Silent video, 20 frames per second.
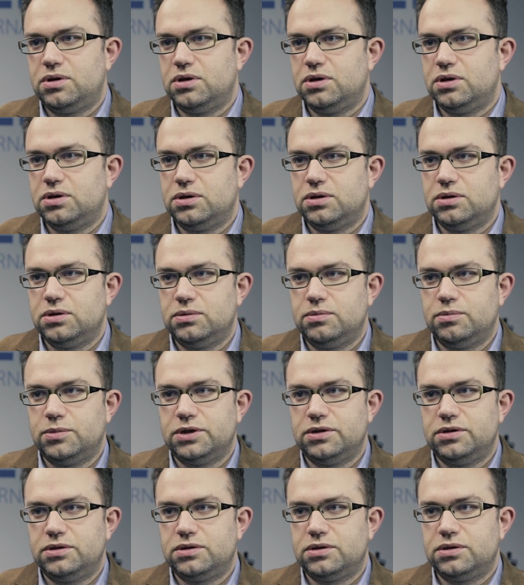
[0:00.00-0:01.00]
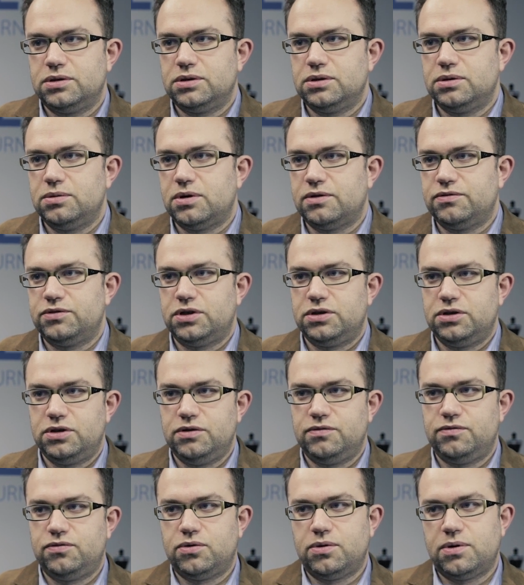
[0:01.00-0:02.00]
uh, but uh, after
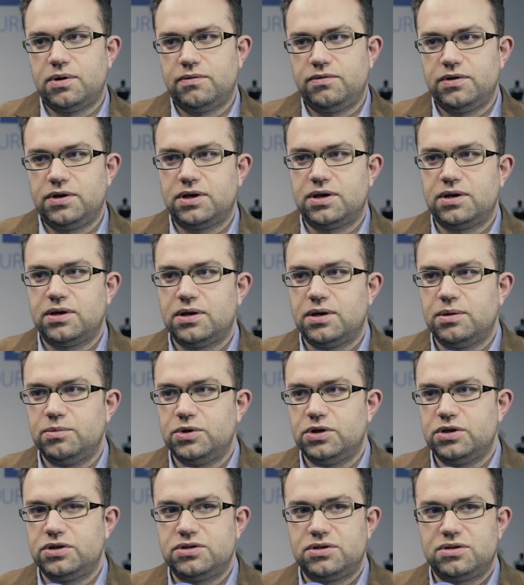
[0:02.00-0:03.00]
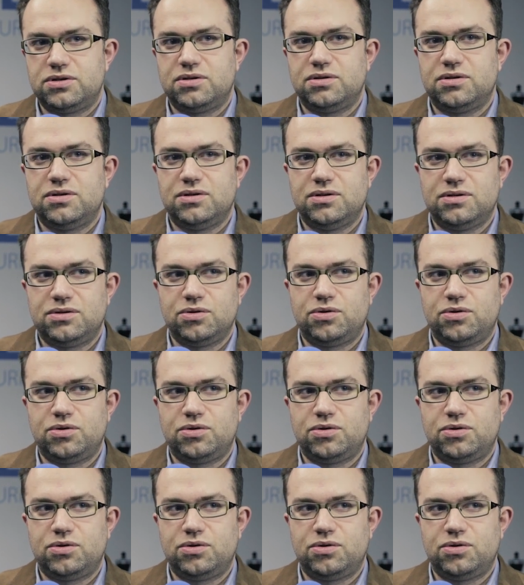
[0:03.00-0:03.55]
D4, I think I managed uh,